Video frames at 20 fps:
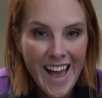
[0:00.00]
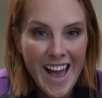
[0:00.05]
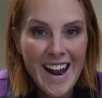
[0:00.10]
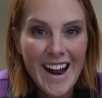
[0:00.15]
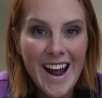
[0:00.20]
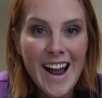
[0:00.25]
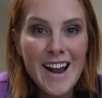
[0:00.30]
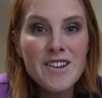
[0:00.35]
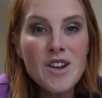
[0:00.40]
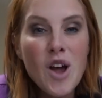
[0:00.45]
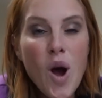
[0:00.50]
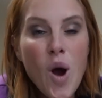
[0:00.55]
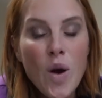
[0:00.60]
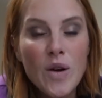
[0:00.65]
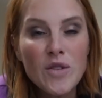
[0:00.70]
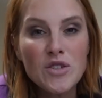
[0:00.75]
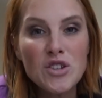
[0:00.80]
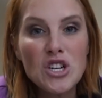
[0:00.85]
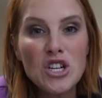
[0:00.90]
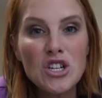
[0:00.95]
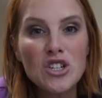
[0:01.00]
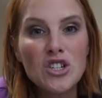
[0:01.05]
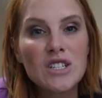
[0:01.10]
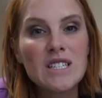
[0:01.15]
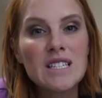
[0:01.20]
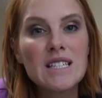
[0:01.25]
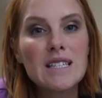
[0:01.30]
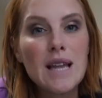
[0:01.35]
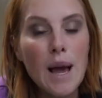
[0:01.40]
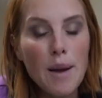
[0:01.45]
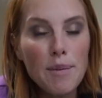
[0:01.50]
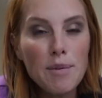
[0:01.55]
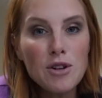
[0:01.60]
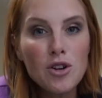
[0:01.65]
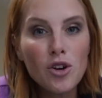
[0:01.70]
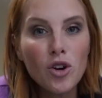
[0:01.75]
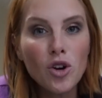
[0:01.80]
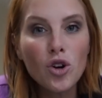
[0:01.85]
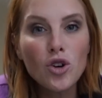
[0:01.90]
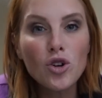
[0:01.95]
And I know if she could just step
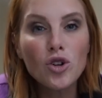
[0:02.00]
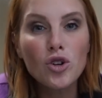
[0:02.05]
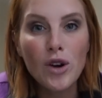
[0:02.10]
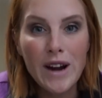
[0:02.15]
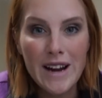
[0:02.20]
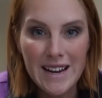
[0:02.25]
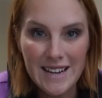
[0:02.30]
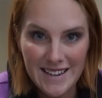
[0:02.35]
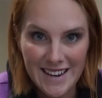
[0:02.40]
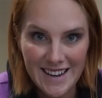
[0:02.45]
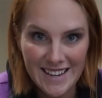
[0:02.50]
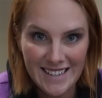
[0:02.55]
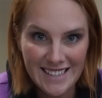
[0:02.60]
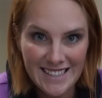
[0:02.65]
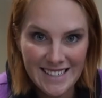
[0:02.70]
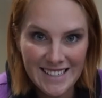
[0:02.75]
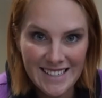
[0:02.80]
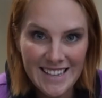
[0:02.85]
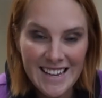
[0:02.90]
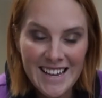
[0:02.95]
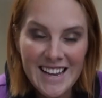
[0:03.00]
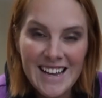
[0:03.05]
into her greatness,